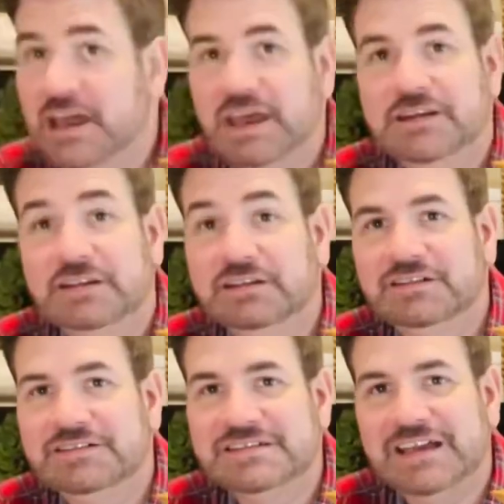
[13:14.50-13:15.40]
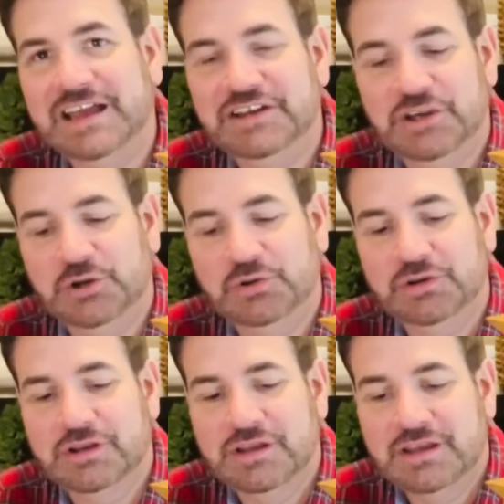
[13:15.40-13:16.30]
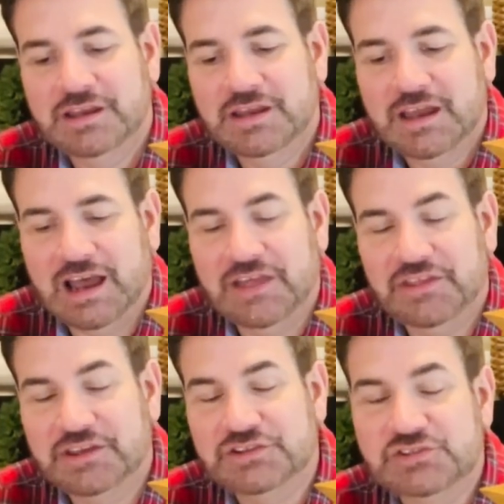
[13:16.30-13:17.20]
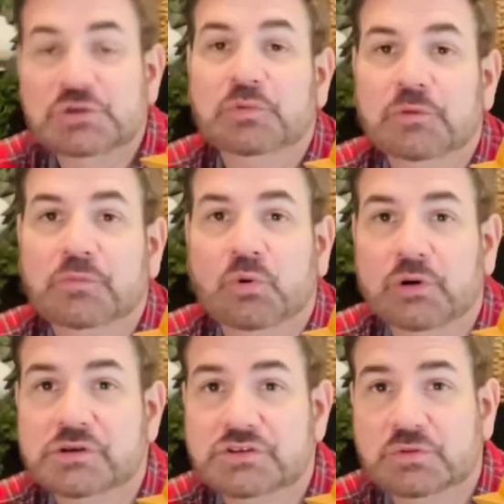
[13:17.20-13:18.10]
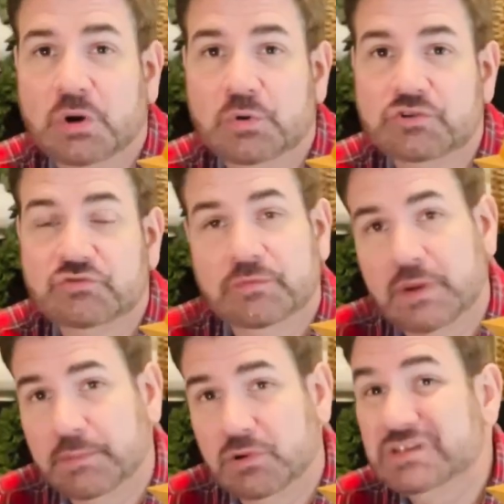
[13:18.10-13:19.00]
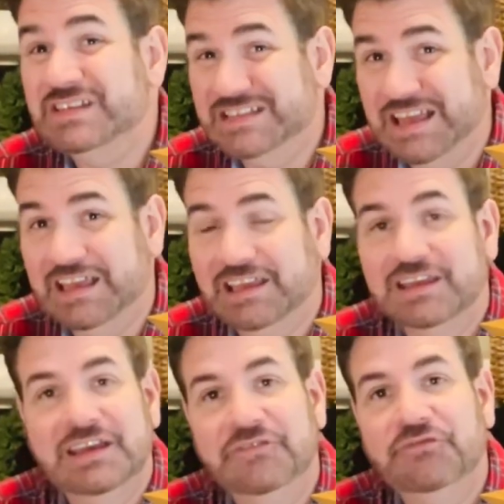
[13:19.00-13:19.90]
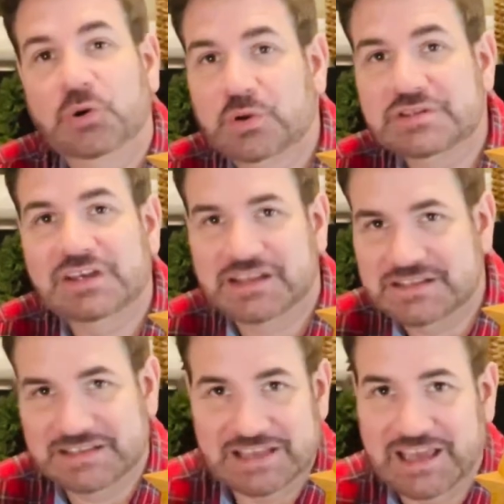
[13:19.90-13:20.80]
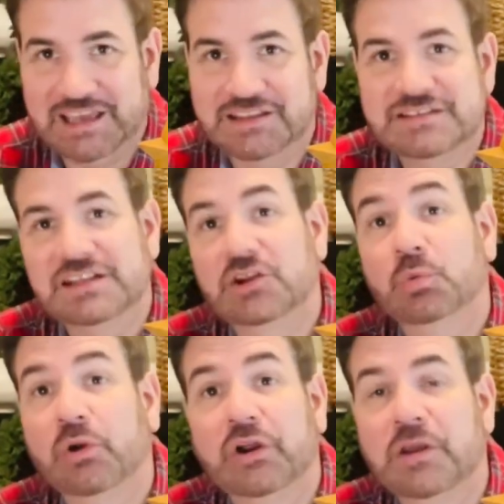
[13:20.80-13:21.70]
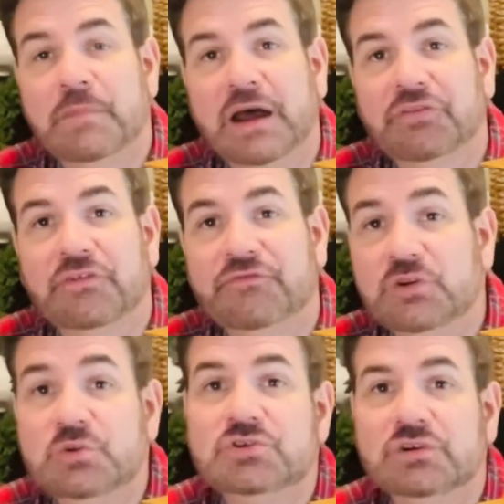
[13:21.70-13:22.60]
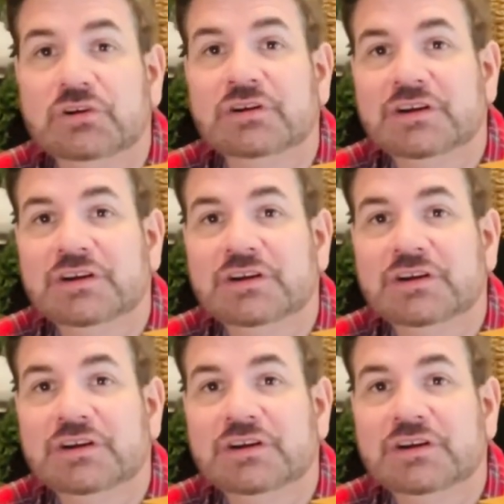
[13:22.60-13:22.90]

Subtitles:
And a little side note, I think it's super important to always remember today and focus on today instead of worrying about the future